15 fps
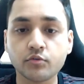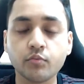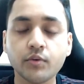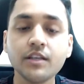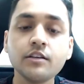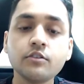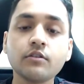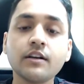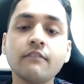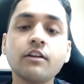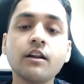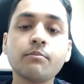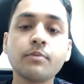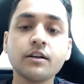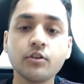So we need to
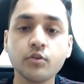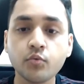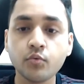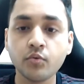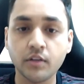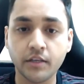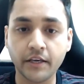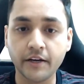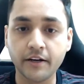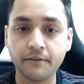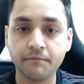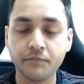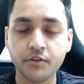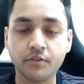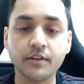develop a tool here. So the